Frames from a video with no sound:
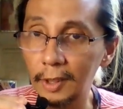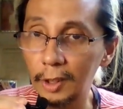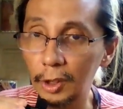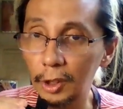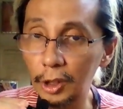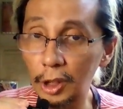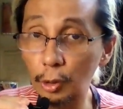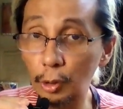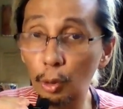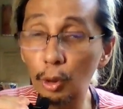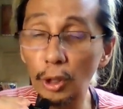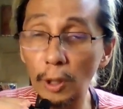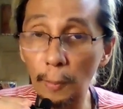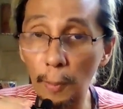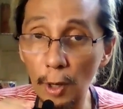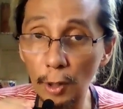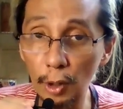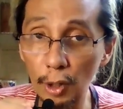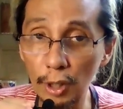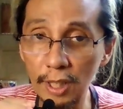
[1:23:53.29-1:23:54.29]
she took it
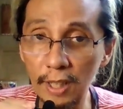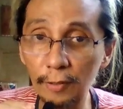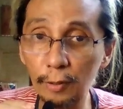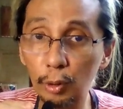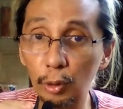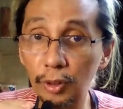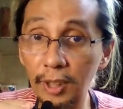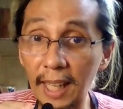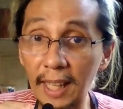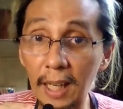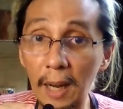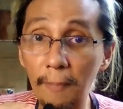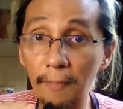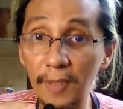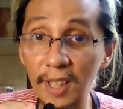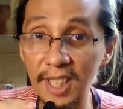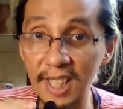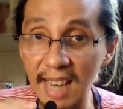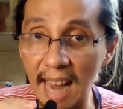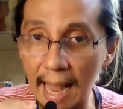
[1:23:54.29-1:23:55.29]
upon herself to take up
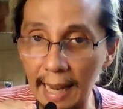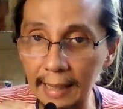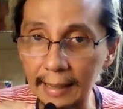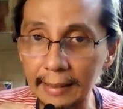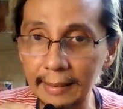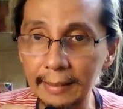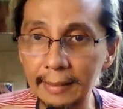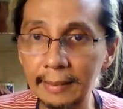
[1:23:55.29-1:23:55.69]
the slack.